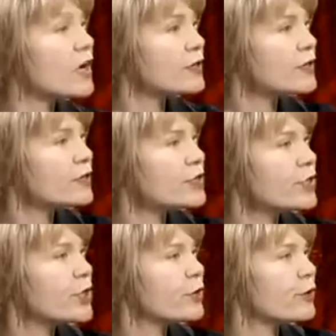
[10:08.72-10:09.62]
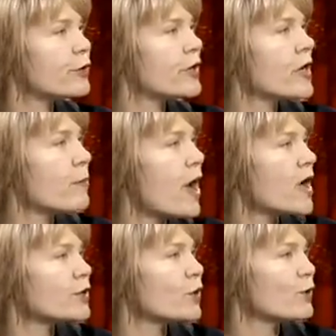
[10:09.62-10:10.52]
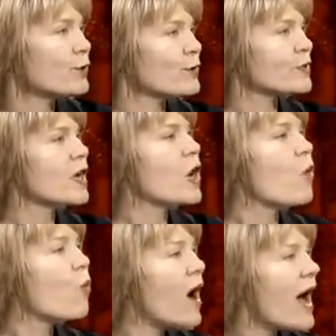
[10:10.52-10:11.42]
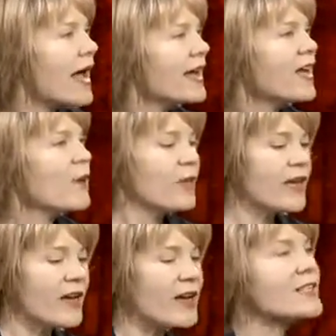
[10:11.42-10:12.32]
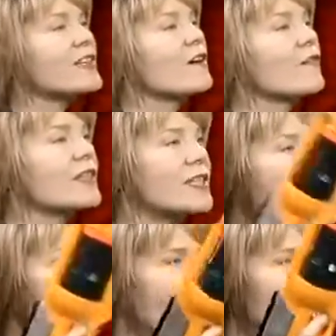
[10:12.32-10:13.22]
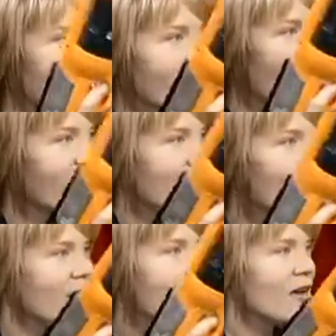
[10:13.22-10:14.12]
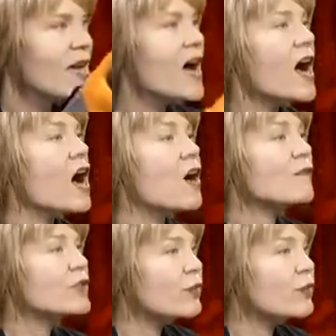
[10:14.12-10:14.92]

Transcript: unsecured bondholders. Why? Because of the Tommy gun of